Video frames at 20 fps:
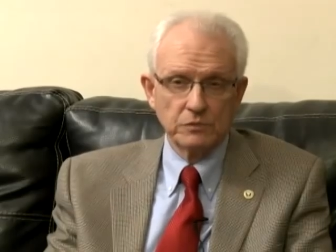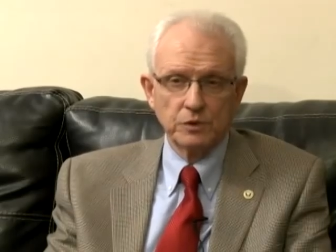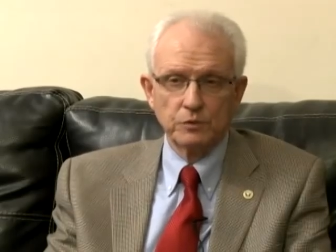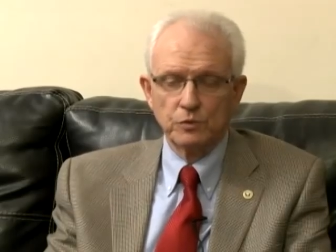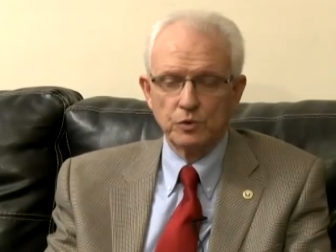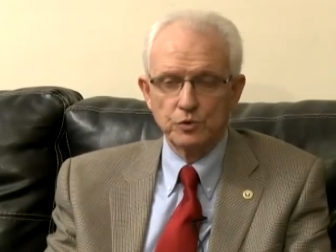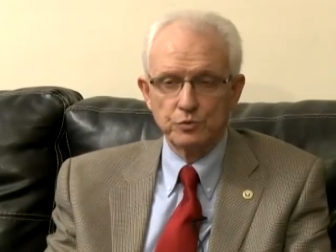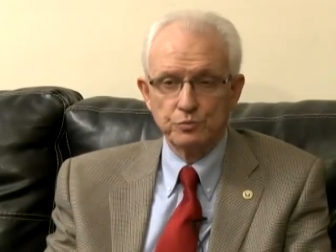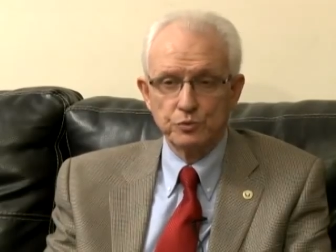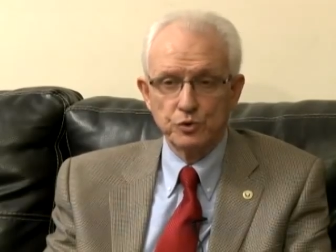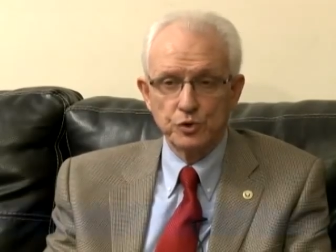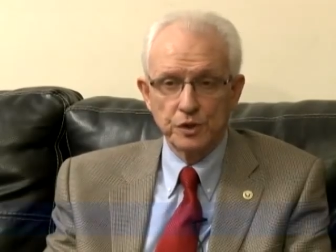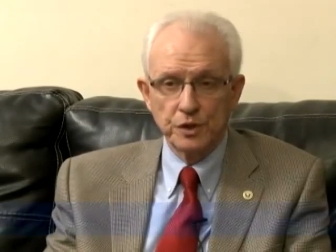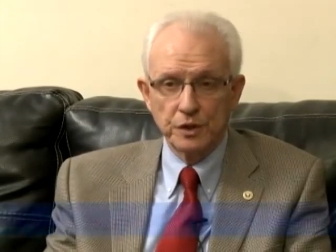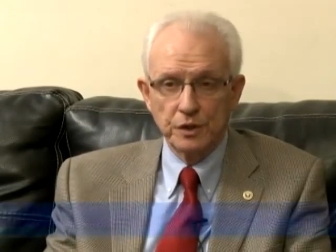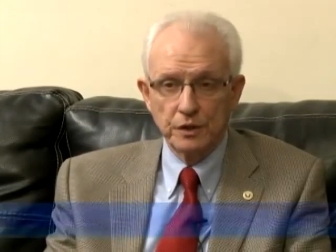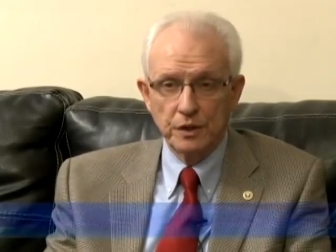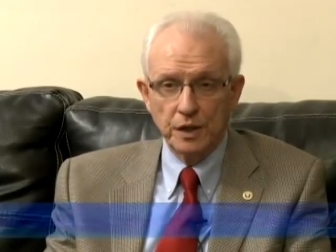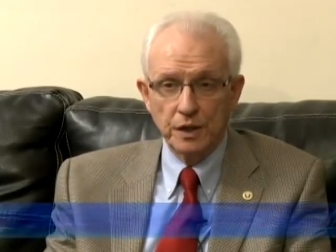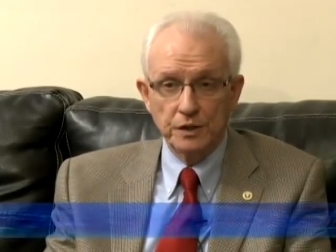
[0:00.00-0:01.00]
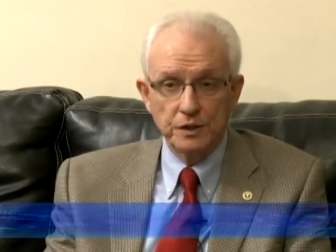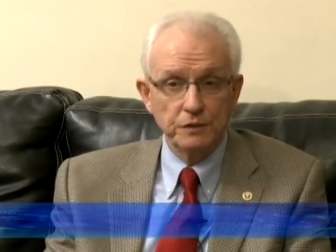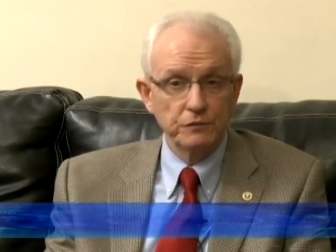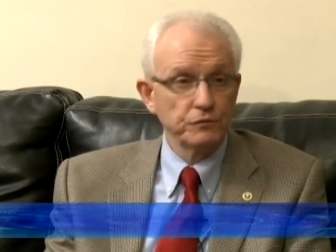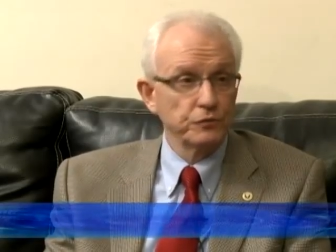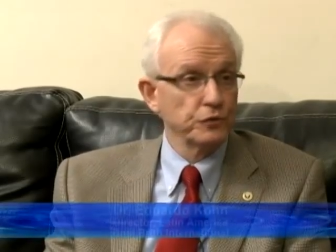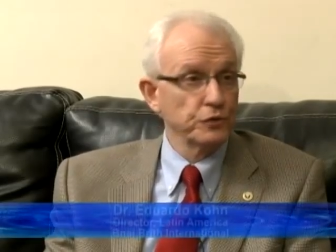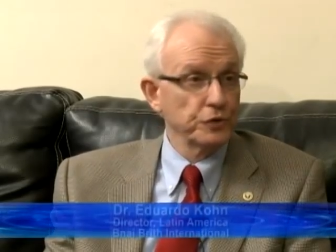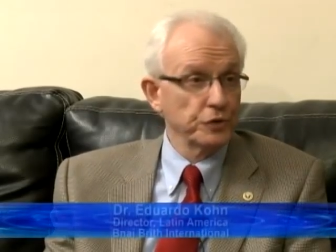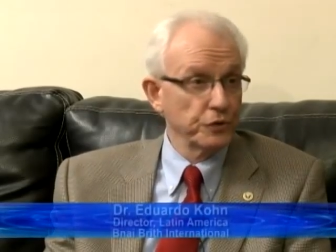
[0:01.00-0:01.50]
It was born in
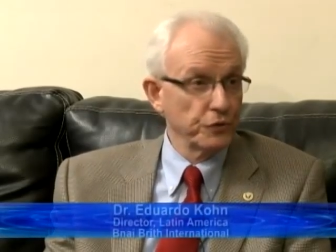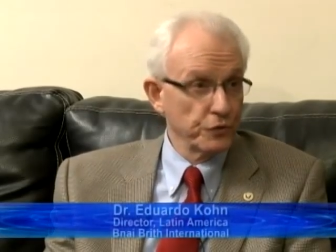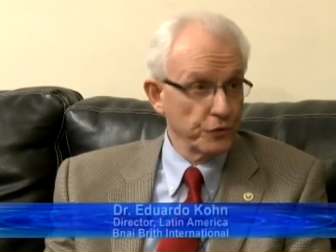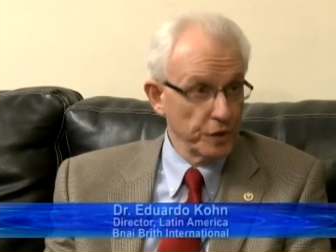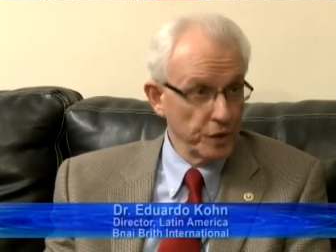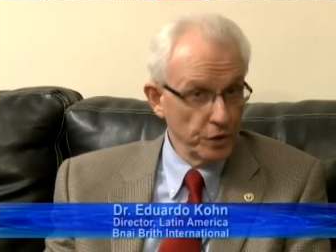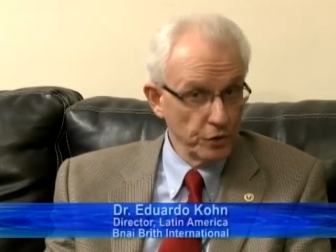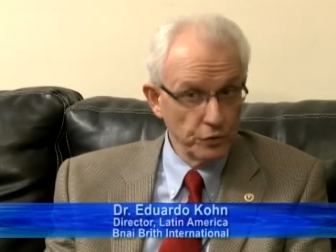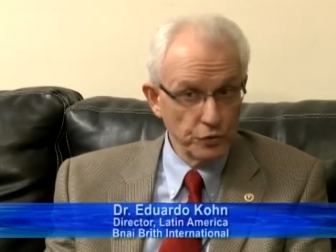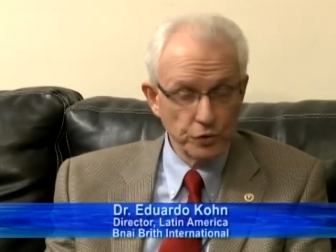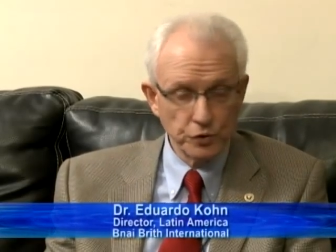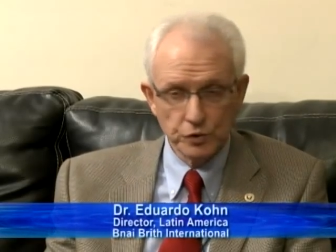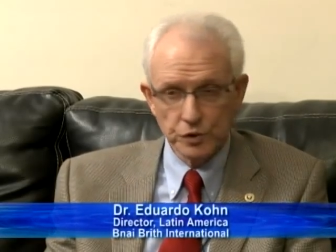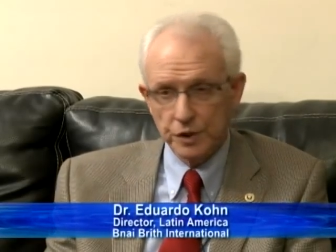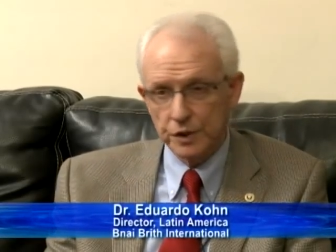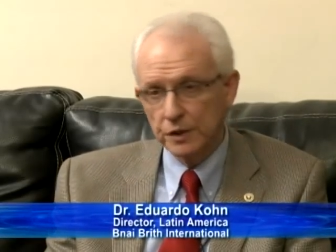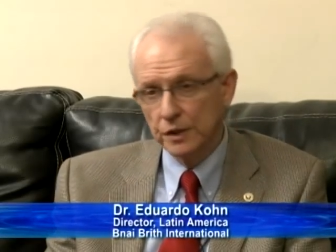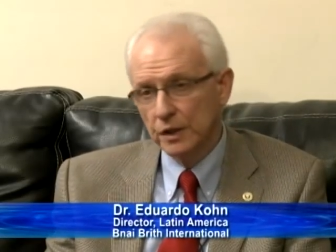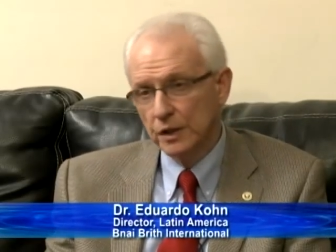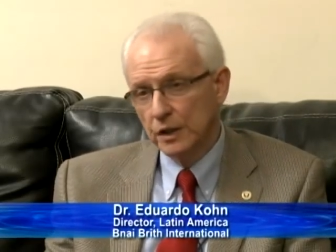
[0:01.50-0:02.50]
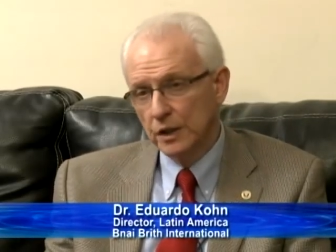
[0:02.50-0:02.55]
1843 in New York.